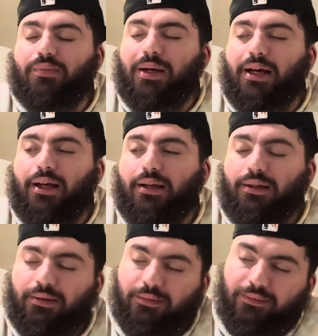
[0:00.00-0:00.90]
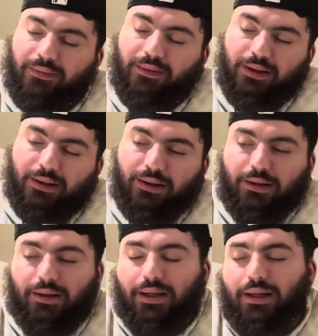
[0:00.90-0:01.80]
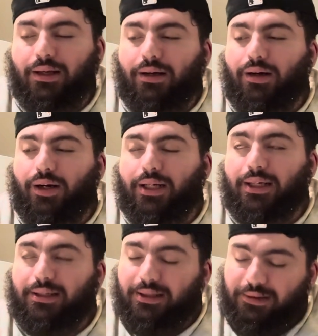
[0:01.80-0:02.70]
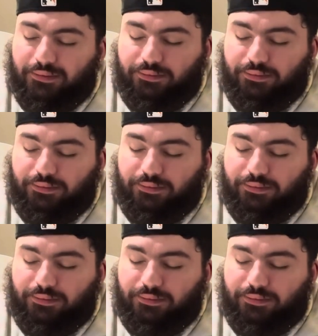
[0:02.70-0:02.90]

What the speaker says: why artists